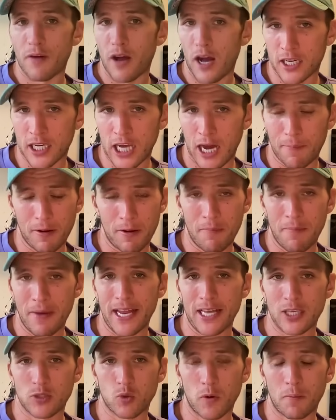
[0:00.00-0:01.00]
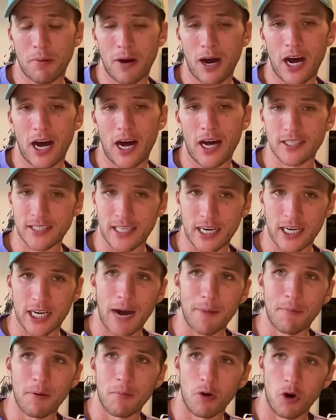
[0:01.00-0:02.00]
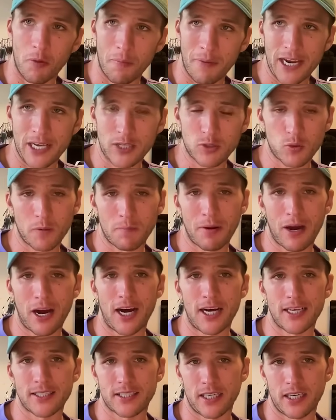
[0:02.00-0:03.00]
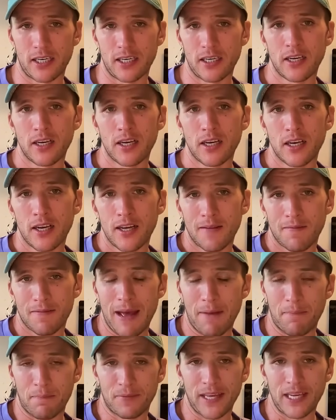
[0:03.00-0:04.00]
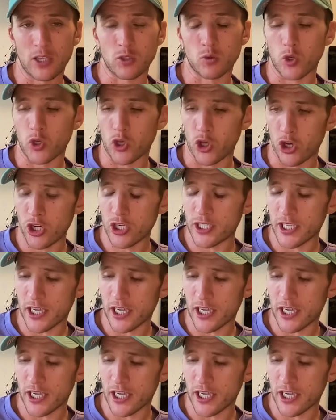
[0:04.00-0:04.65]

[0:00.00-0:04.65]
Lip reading: a couple of minutes would pass, then a couple more minutes would pass, and things were good.